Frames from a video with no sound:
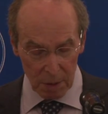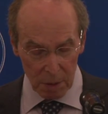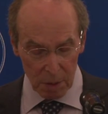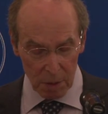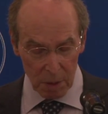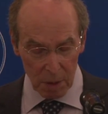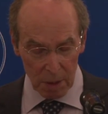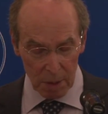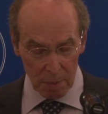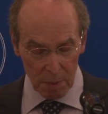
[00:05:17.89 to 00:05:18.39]
to
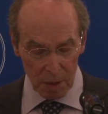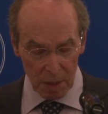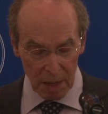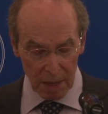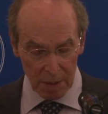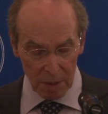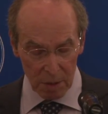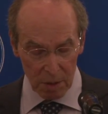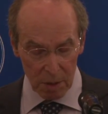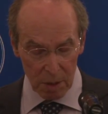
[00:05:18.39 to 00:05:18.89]

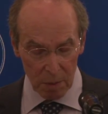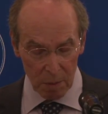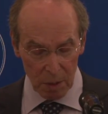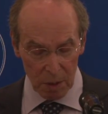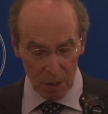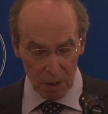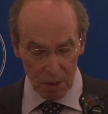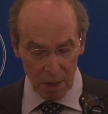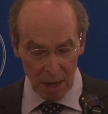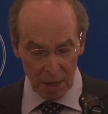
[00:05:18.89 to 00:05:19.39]
circumstances in
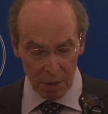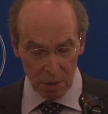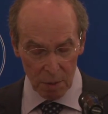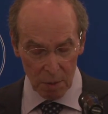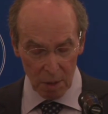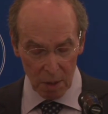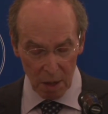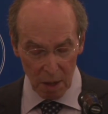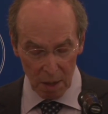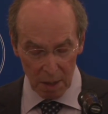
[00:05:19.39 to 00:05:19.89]
which
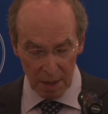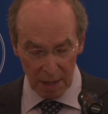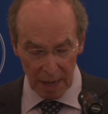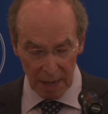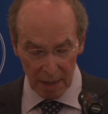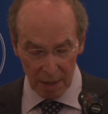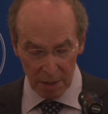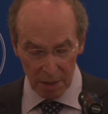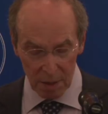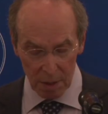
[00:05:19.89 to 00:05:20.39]
natural law
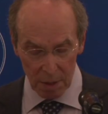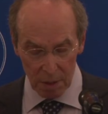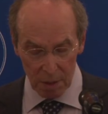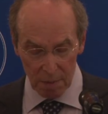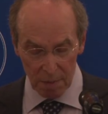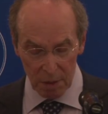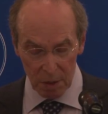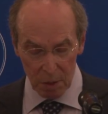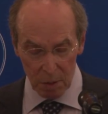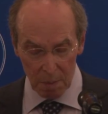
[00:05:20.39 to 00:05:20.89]
analysis
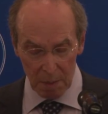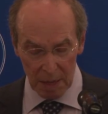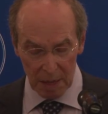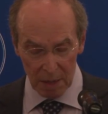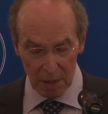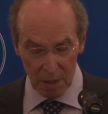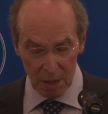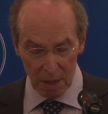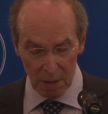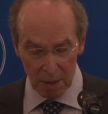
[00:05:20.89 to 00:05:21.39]
of a
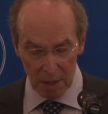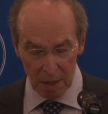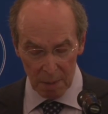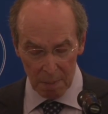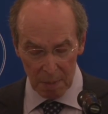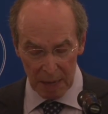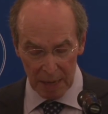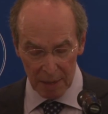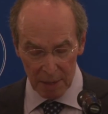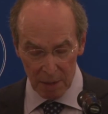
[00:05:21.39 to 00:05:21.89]
humanitarian
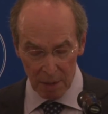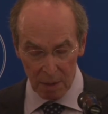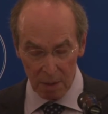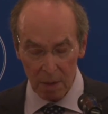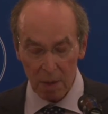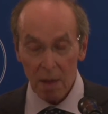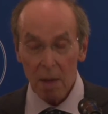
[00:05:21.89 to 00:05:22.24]
matter